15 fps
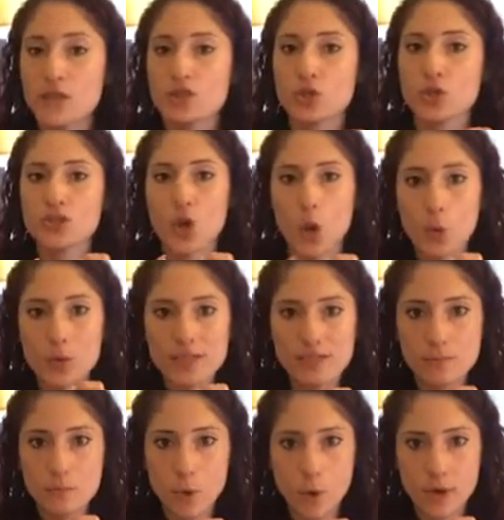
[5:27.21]
So it's always
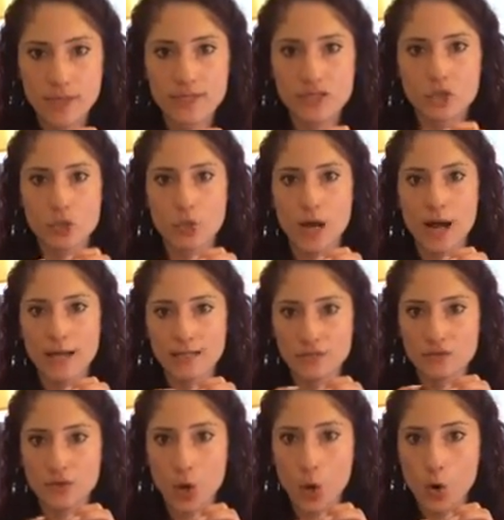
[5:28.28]
important to kind
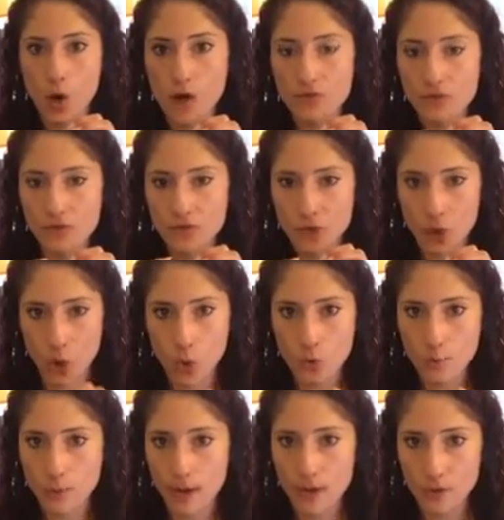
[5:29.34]
of go off of your
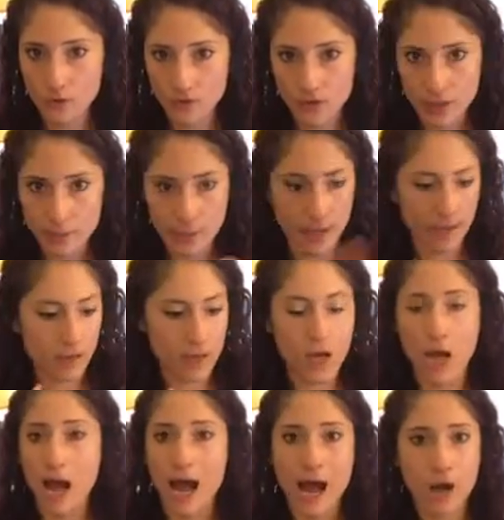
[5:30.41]
own biofeedback,
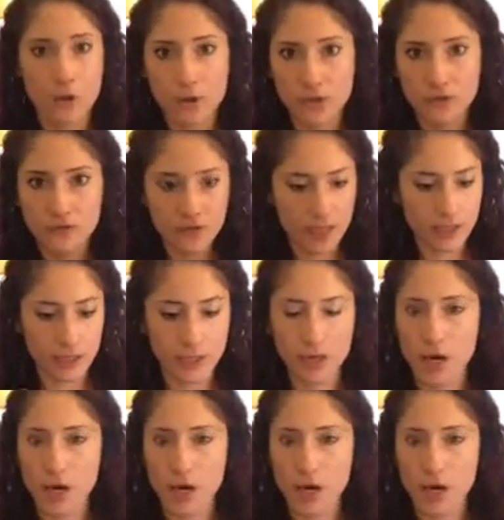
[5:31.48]
how you're feeling.